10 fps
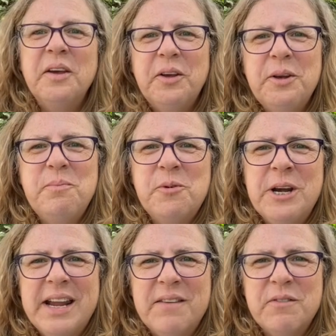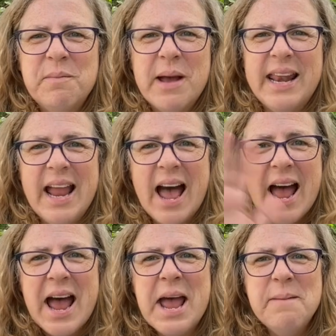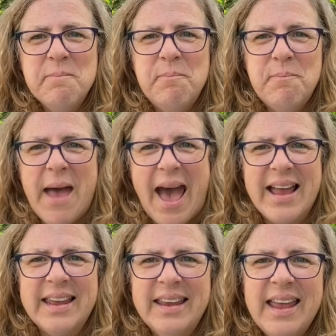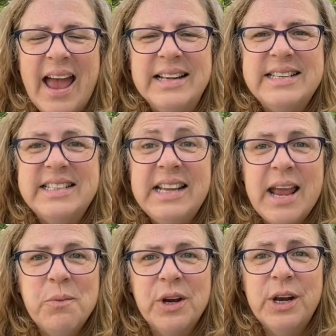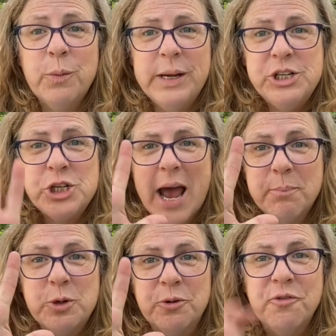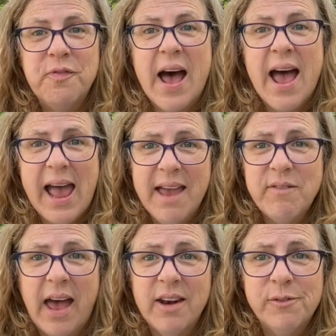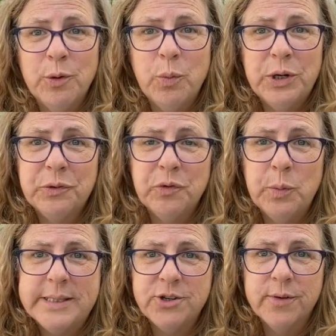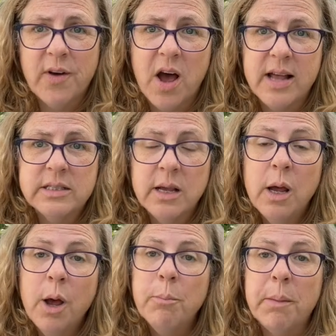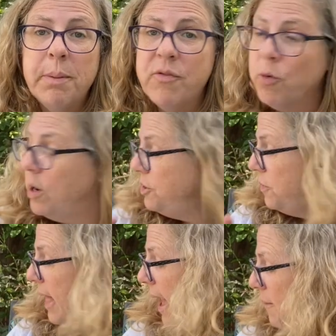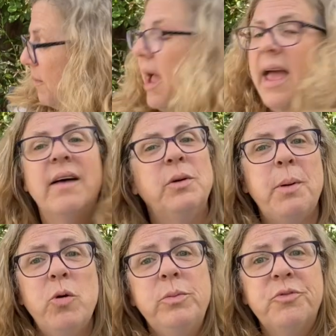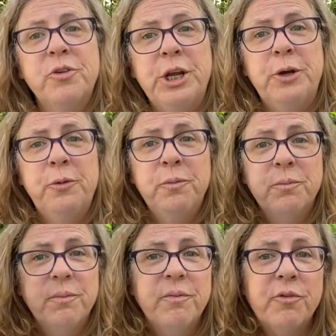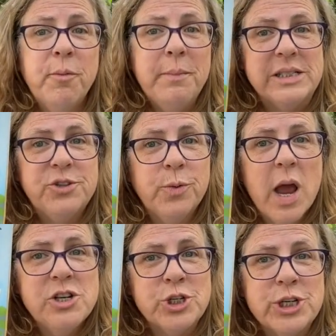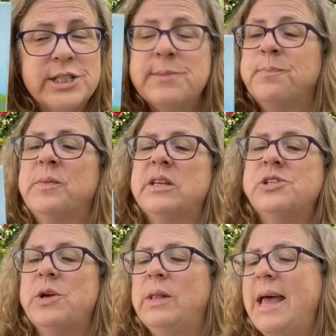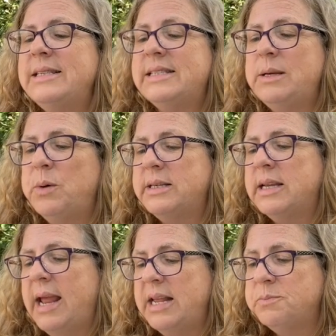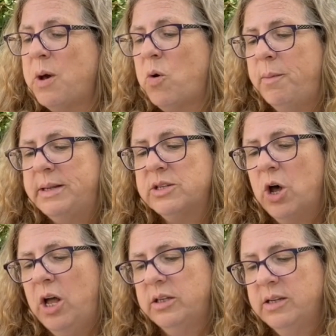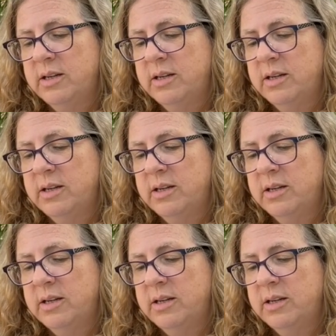Good morning, everybody. I'm back, and today we're going to read chapter 5 out of The Wonderful Wizard of Oz. But before I do that, I have a poem for you from Mr. Rogers. So let's see what today's poem is called.